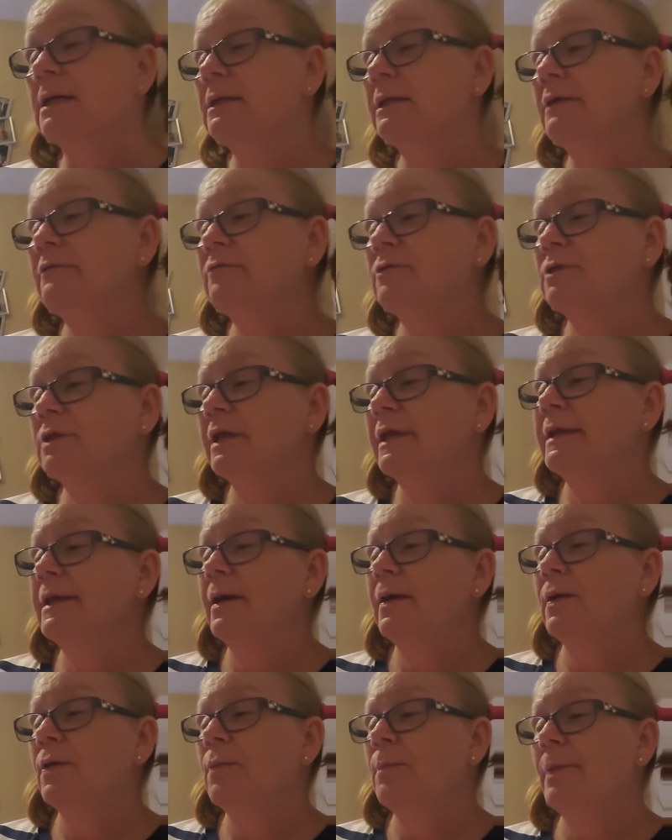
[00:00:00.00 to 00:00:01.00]
Clever
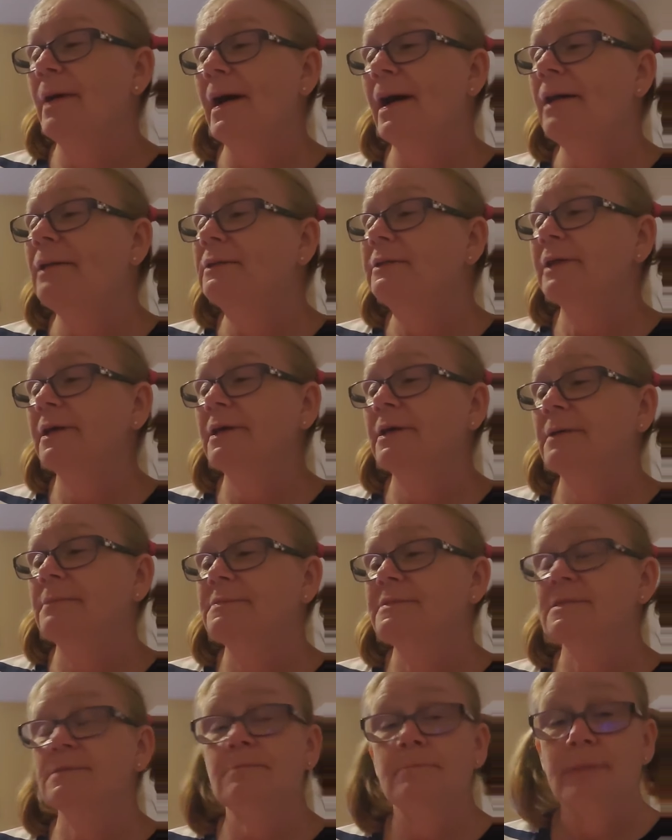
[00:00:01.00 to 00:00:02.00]
Leo piled
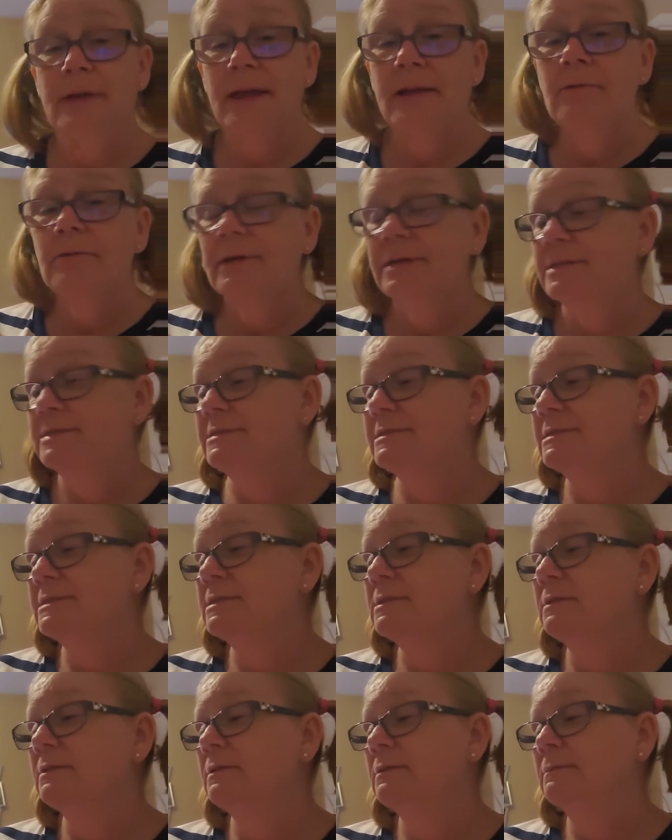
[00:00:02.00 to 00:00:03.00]
up some
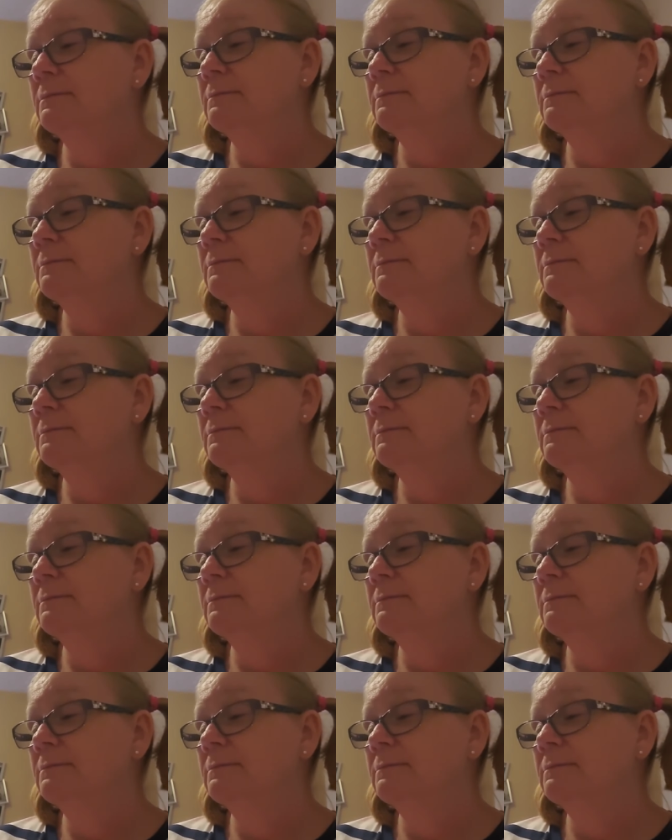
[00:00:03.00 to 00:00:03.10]
berries